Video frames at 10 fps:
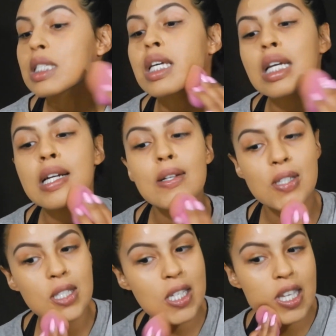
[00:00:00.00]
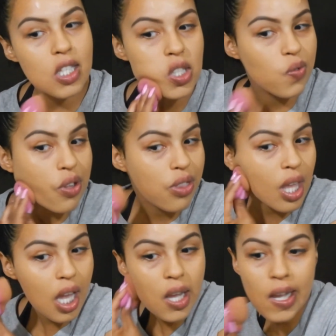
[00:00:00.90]
there as the guest of the
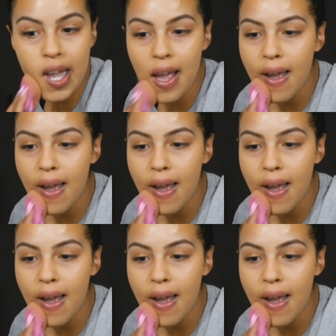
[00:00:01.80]
day.